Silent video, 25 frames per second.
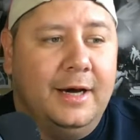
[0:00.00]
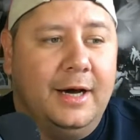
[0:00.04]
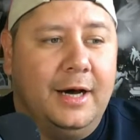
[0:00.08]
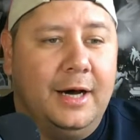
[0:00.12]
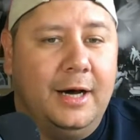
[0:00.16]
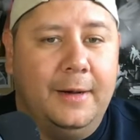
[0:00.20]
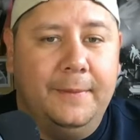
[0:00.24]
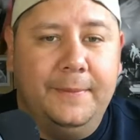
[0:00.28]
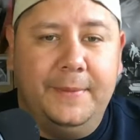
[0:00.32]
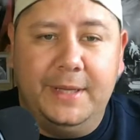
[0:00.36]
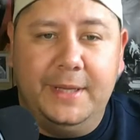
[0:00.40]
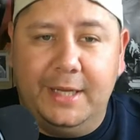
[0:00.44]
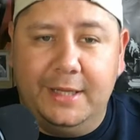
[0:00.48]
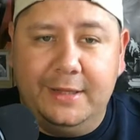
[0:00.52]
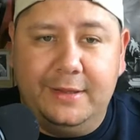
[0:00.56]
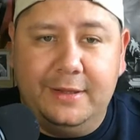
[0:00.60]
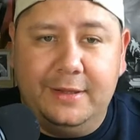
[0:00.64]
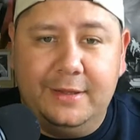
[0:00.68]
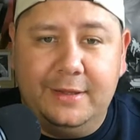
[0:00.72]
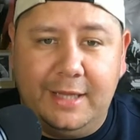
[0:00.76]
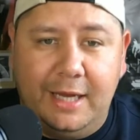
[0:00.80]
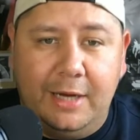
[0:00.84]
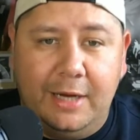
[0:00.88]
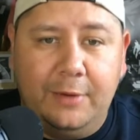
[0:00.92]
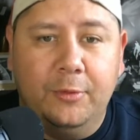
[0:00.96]
And I
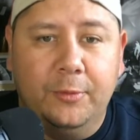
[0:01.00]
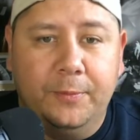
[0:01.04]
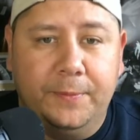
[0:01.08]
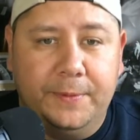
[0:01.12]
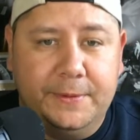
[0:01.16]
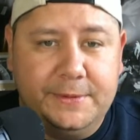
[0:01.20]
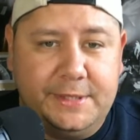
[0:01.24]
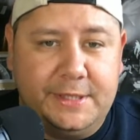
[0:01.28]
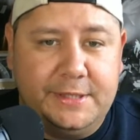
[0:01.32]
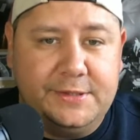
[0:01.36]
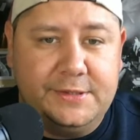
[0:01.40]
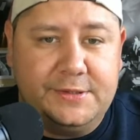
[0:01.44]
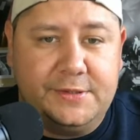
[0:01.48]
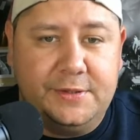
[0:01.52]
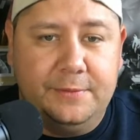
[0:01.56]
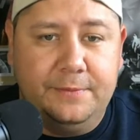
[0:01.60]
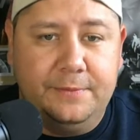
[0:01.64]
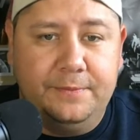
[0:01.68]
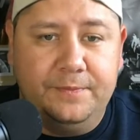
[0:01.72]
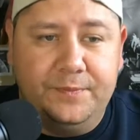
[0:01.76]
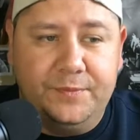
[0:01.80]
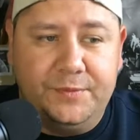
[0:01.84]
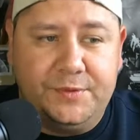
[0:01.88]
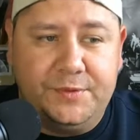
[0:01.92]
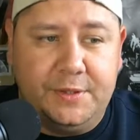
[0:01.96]
think that will present
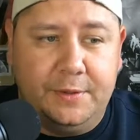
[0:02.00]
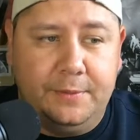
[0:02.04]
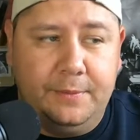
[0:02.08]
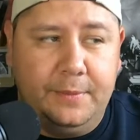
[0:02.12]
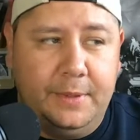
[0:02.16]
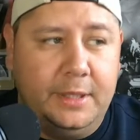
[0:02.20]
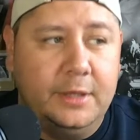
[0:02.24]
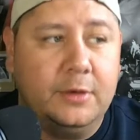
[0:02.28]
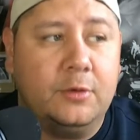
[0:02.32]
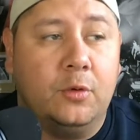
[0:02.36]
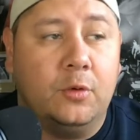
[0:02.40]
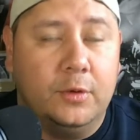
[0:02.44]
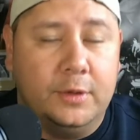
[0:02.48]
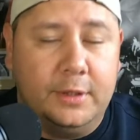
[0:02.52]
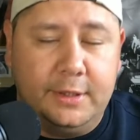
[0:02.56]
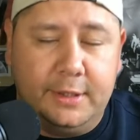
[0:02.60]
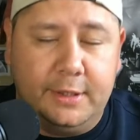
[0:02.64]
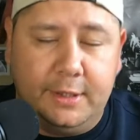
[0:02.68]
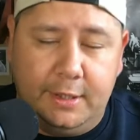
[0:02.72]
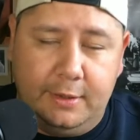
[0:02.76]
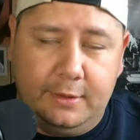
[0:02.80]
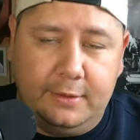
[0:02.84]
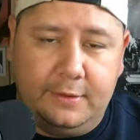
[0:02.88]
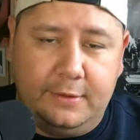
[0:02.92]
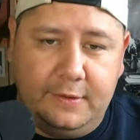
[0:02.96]
some, and according
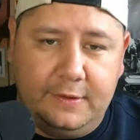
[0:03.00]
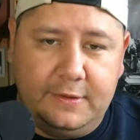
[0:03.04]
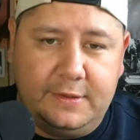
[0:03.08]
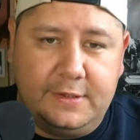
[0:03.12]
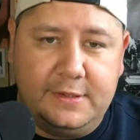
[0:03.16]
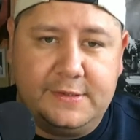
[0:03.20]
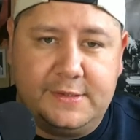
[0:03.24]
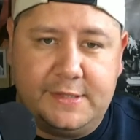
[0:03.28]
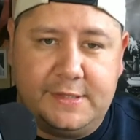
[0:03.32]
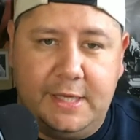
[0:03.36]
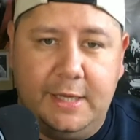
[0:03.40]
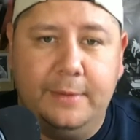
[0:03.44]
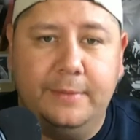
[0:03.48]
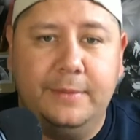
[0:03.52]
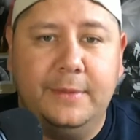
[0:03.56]
to Sam,